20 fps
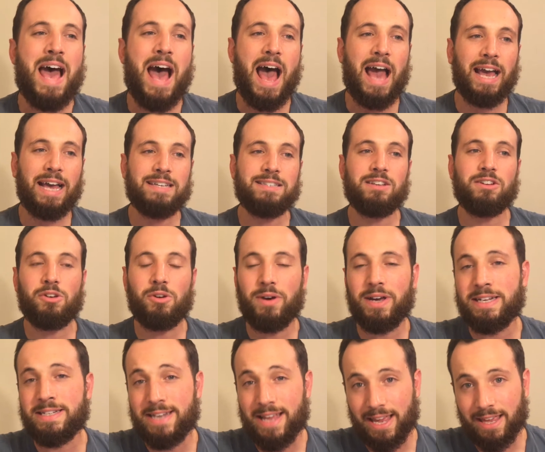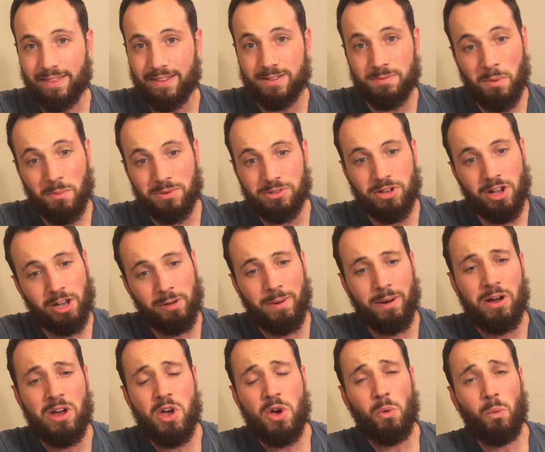I guess I'll go ahead and take this moment to talk
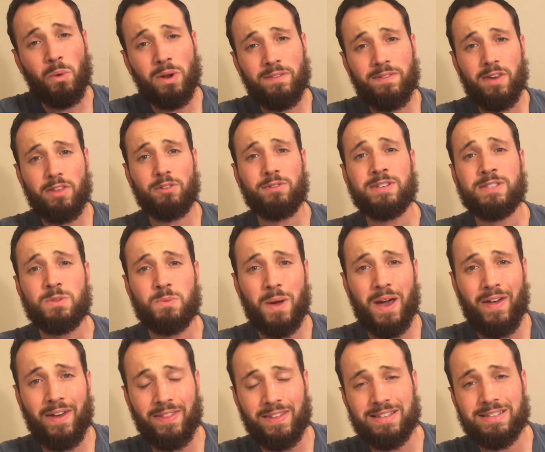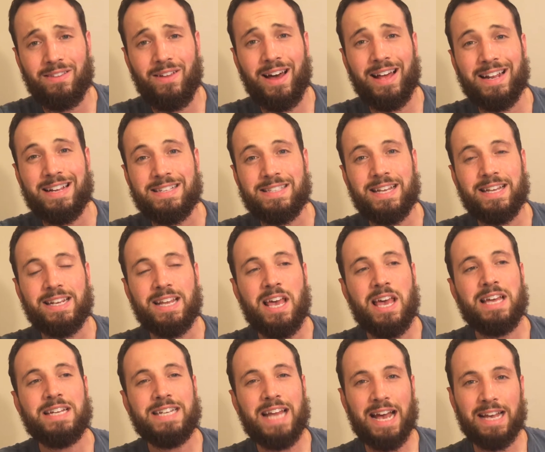about one of the other reasons why I like these a lot is that
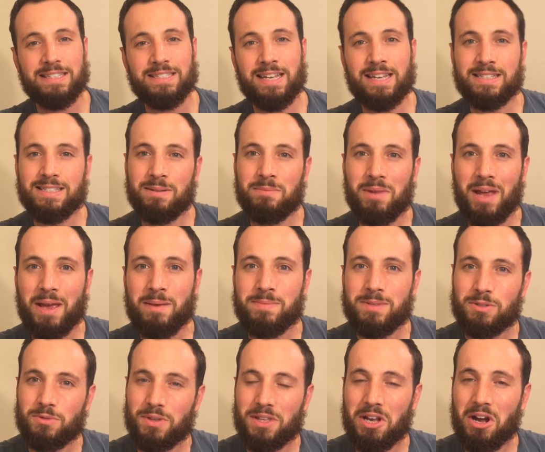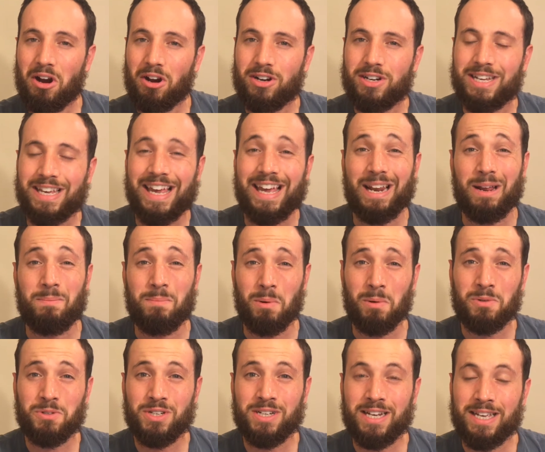texting sometimes it's really hard to get
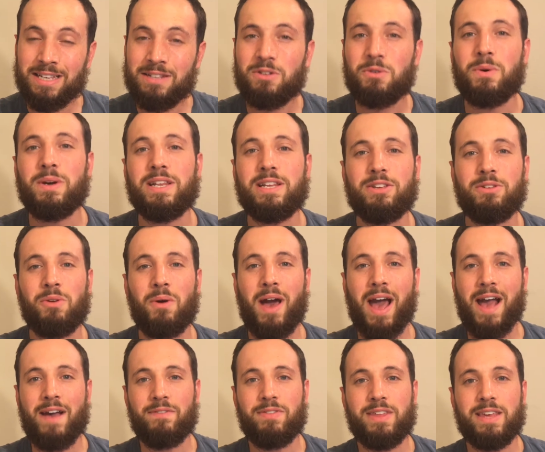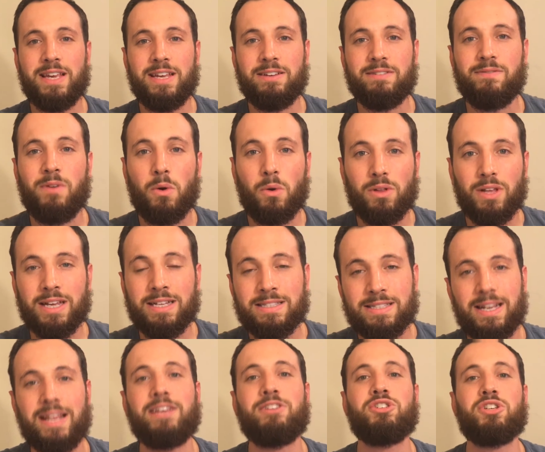emotion into it. You don't have the vocal
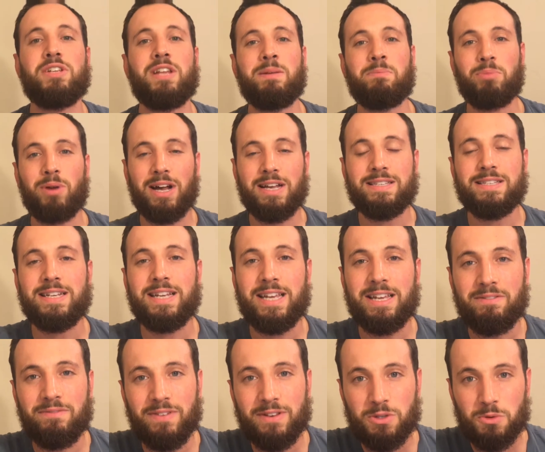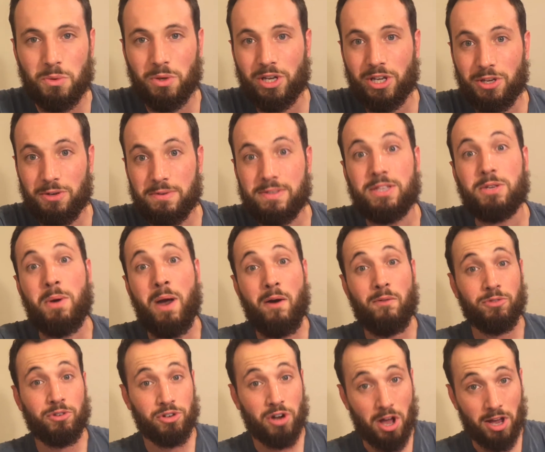intonation and prosody and visual cues that you
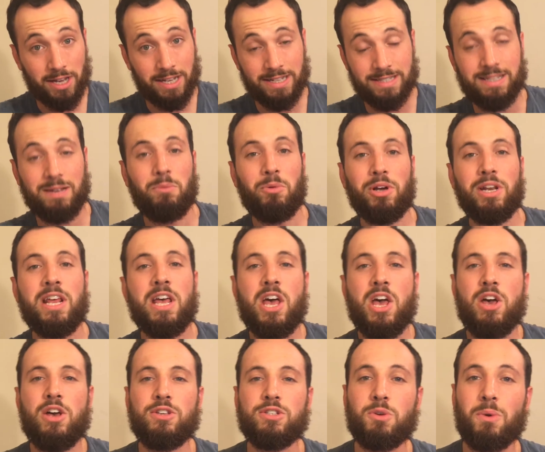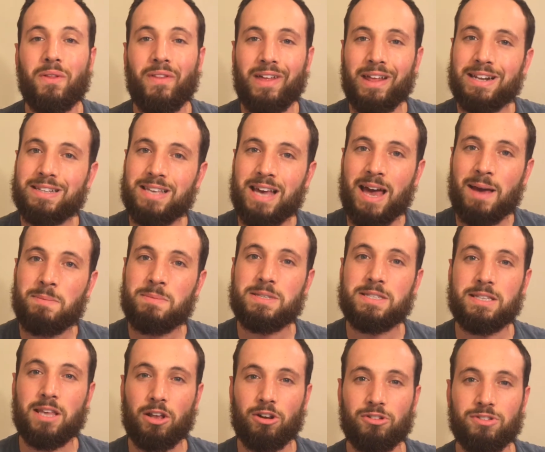have when you're talking to someone. So a lot of times
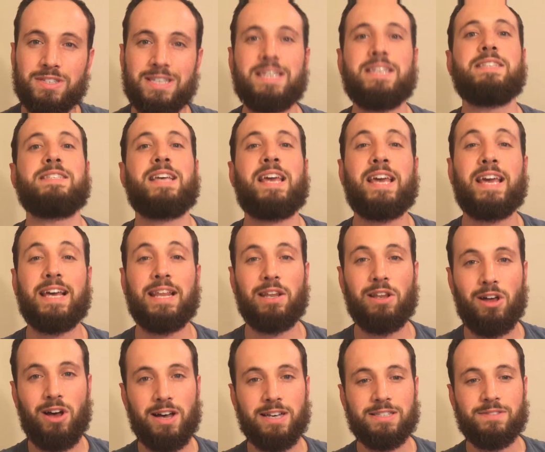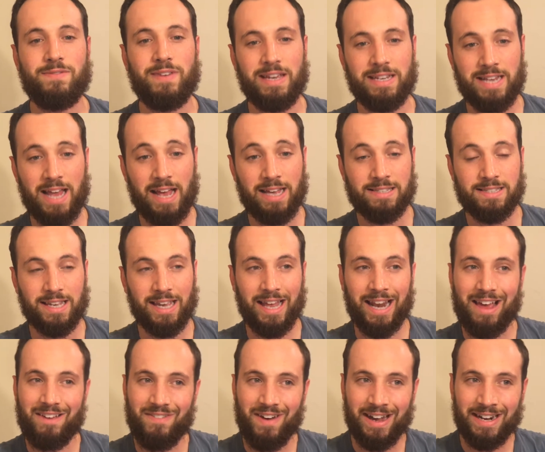subtleties can get lost via texting,
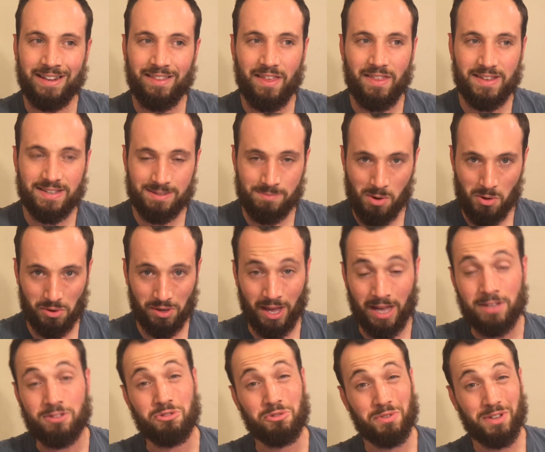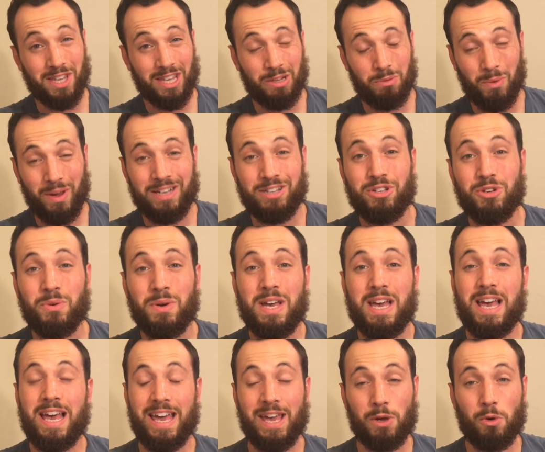and I find that these emoticons are a really good way to
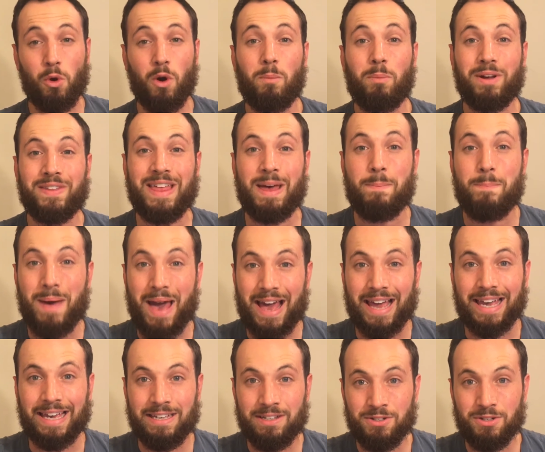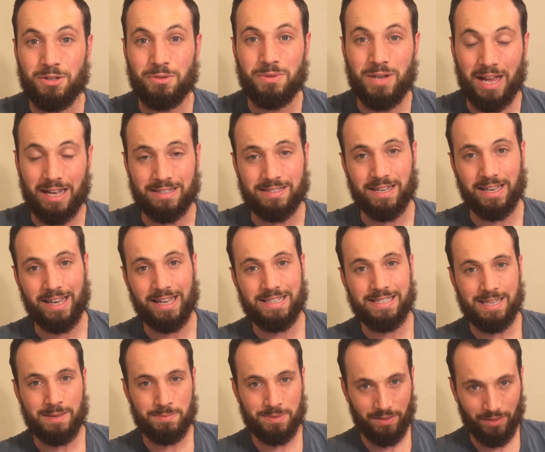incorporate that back into texting. It
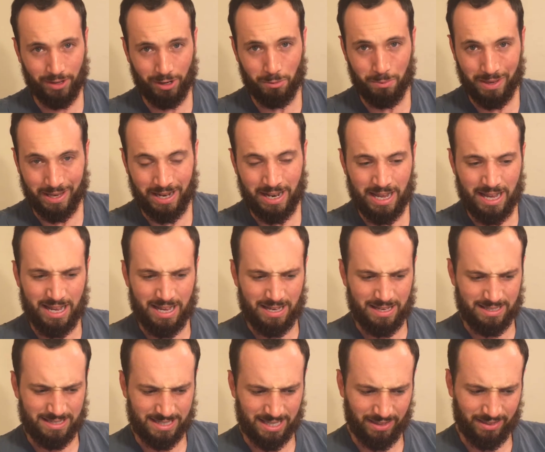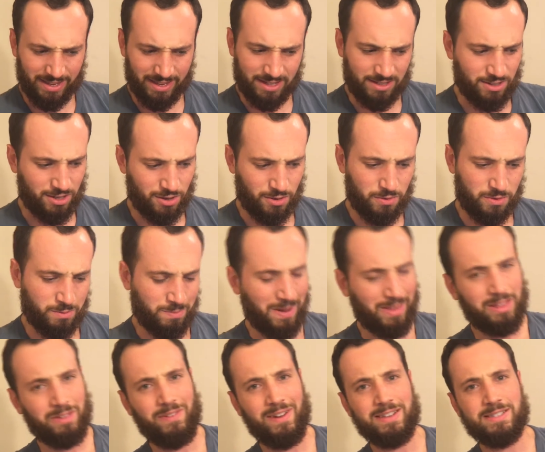seems a little bit silly to use
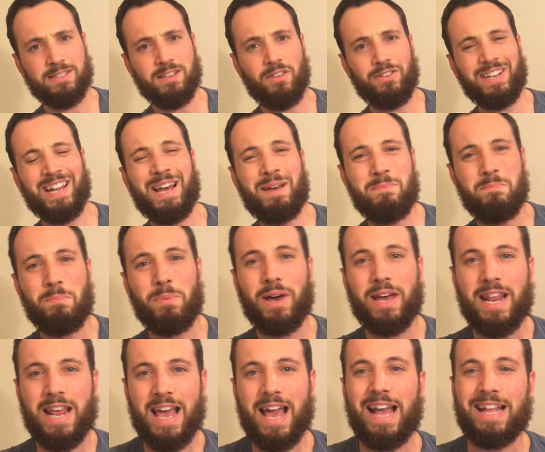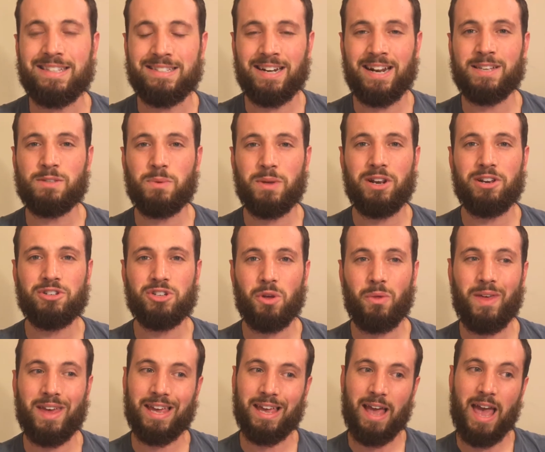smiley faces all the time, but it's a nice way to show
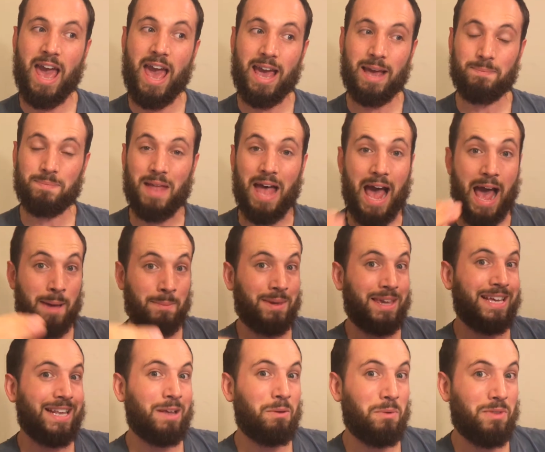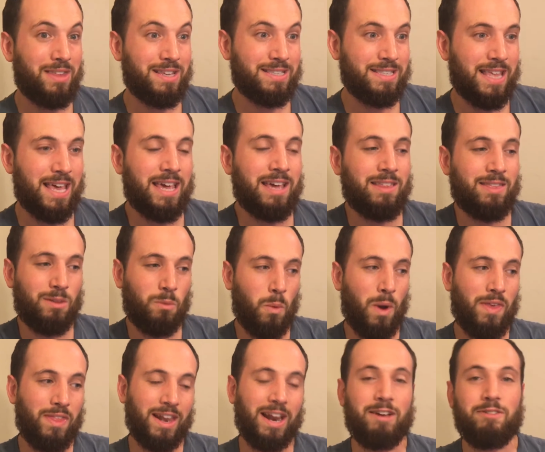like, hey, I'm kidding with this thing. The
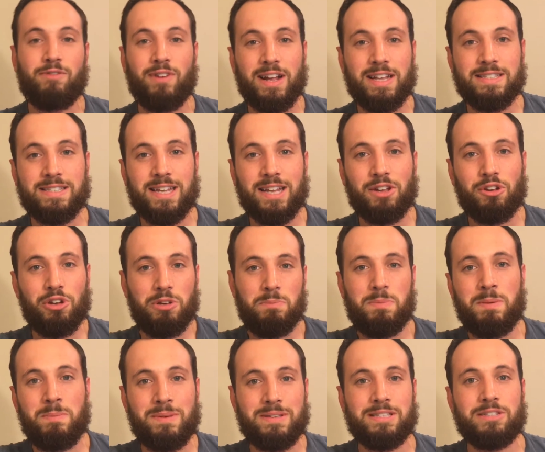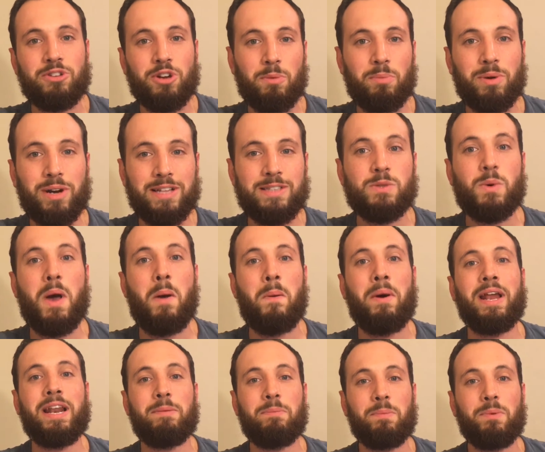way that I phrased it could be misinterpreted, so I
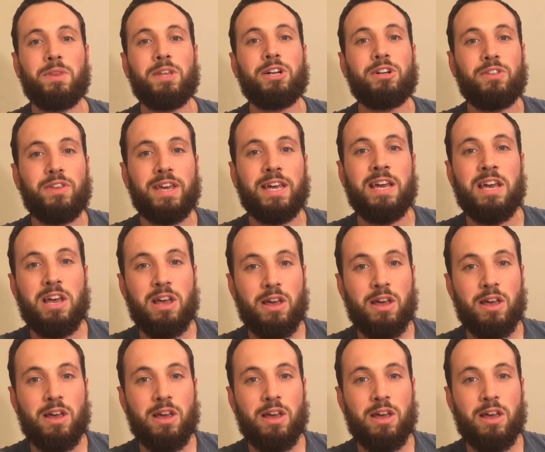want to clearly